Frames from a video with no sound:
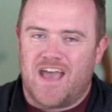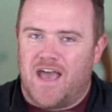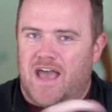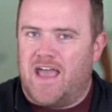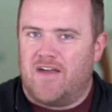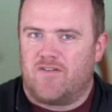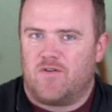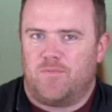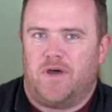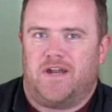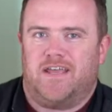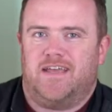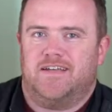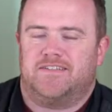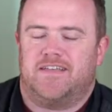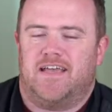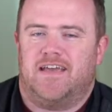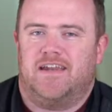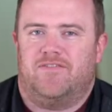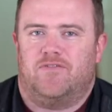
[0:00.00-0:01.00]
Hey everybody,
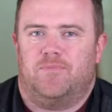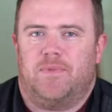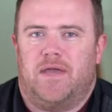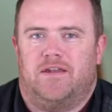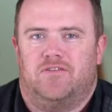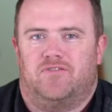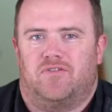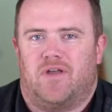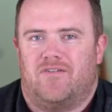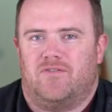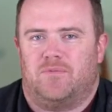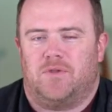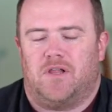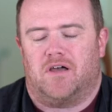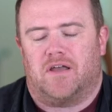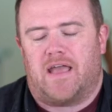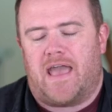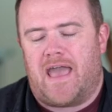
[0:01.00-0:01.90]
it's Andy from Andy's Travel Blog.